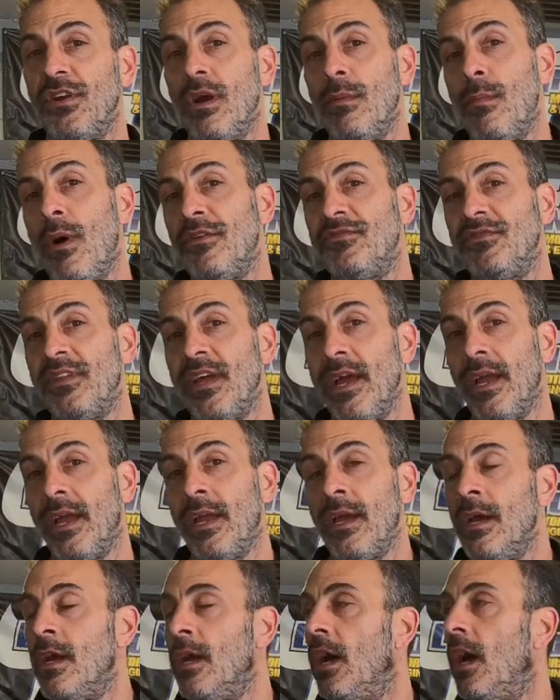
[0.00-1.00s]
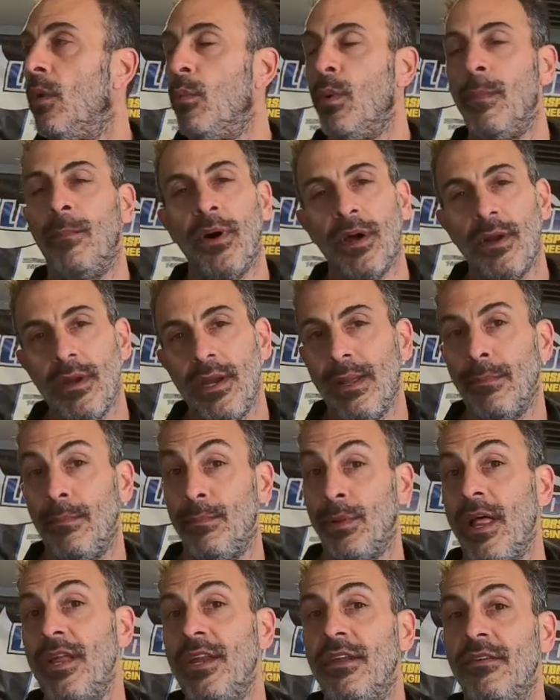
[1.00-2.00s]
in our Mustang. We put a
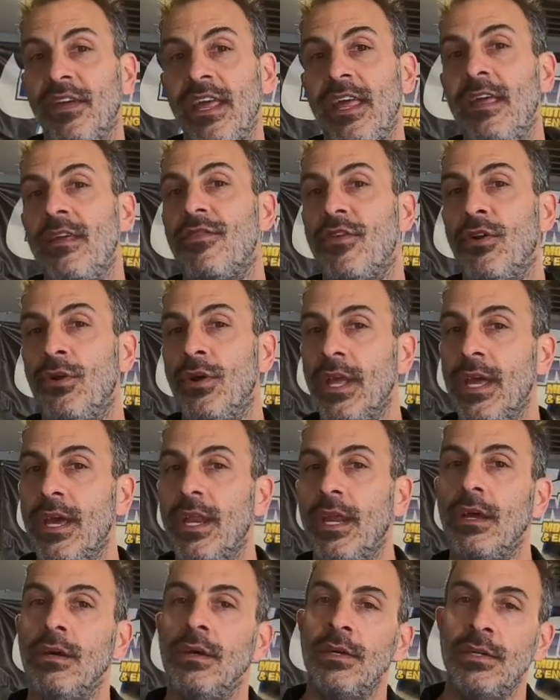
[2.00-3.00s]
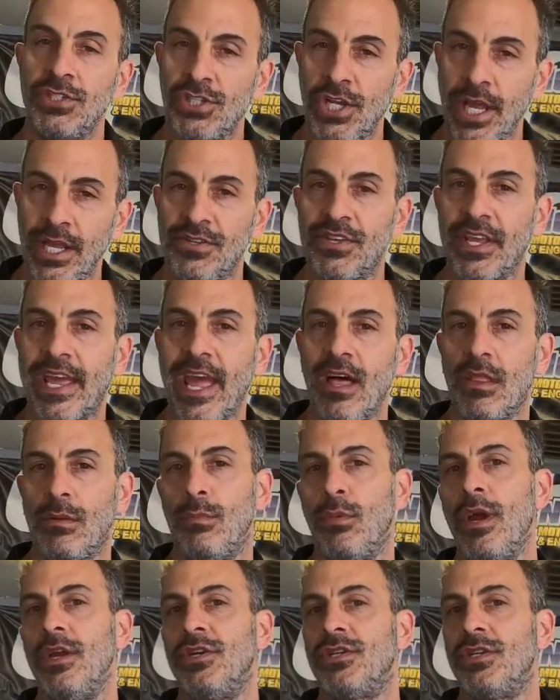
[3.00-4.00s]
blend of E30 in it, changed the
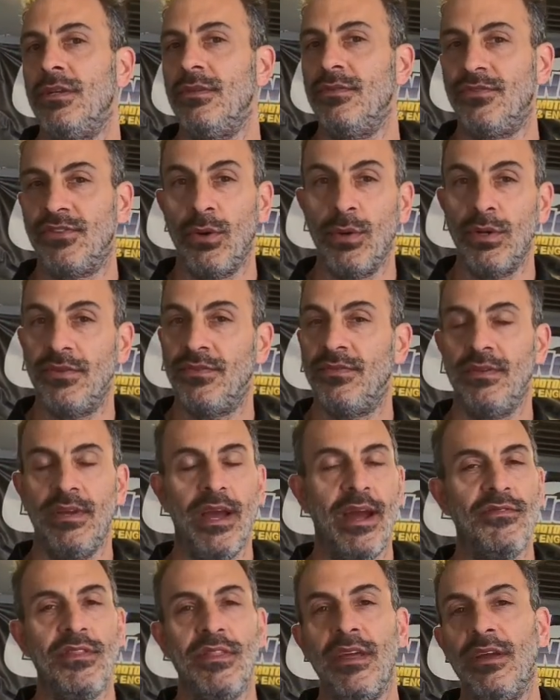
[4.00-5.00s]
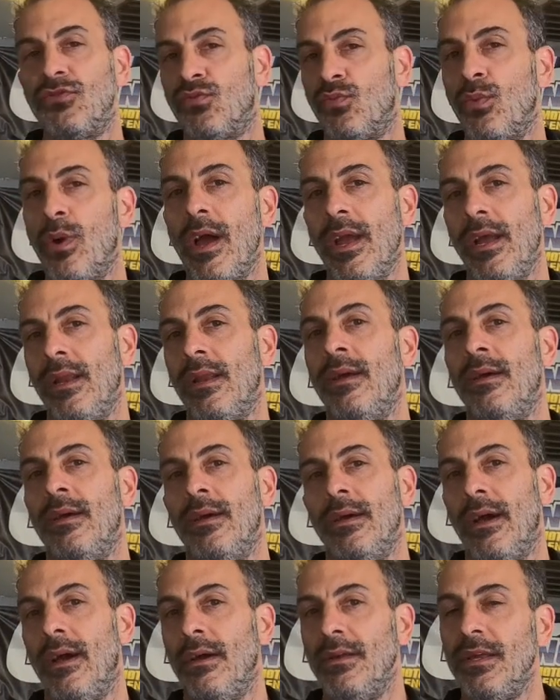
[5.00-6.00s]
calibration so everything's right.
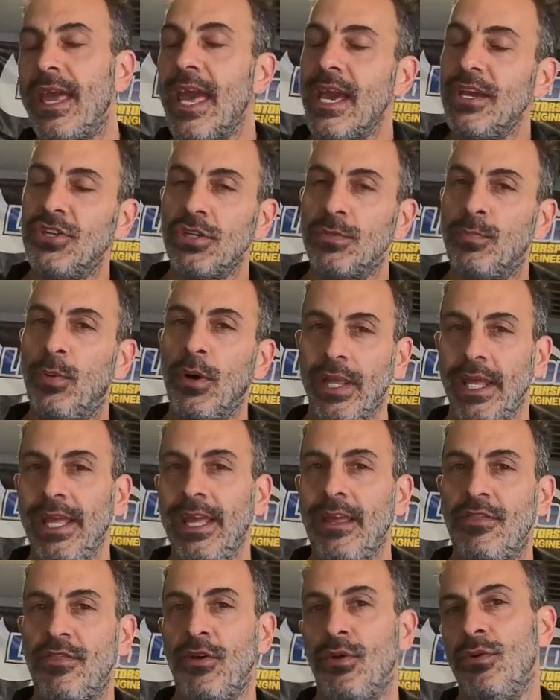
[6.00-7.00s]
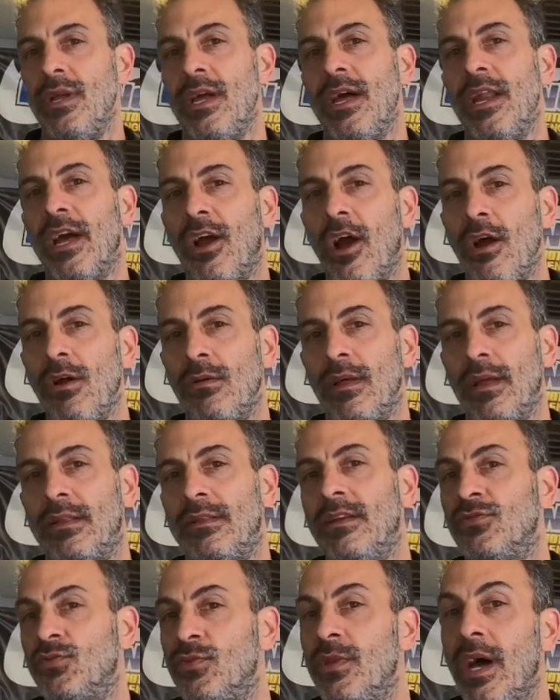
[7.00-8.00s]
You can't just put E30 on a car like
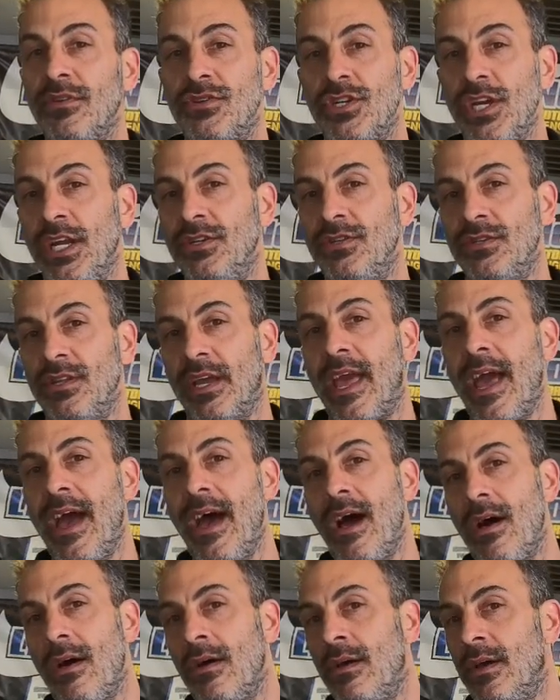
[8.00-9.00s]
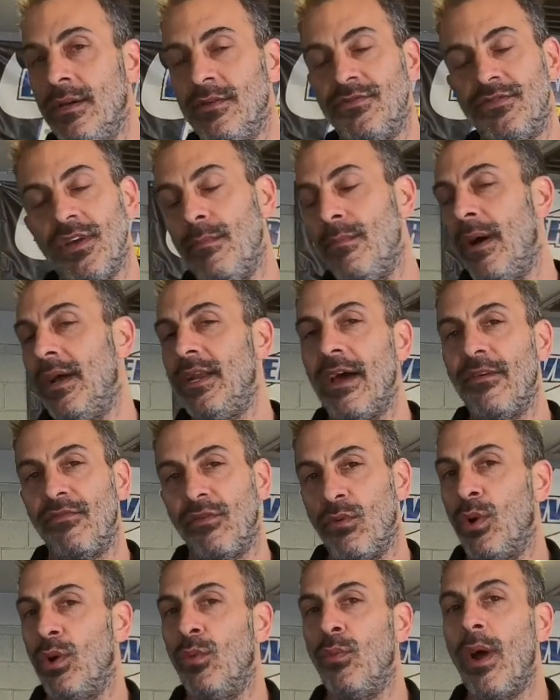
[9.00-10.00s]
this without changing the cal. Something I definitely
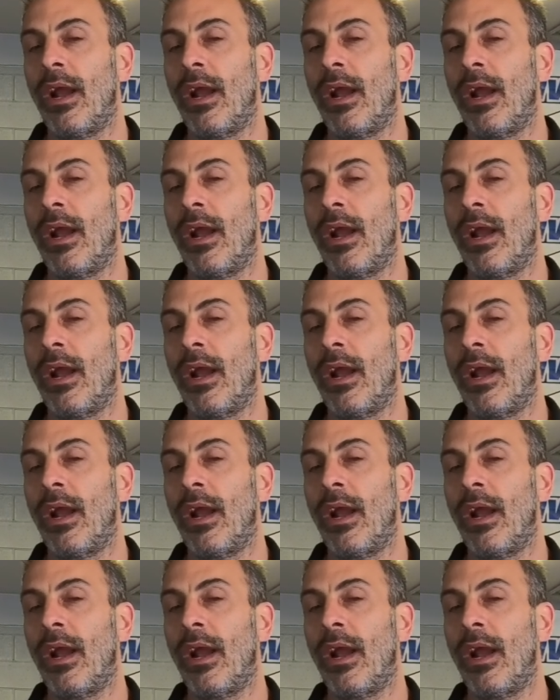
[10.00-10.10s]
wouldn't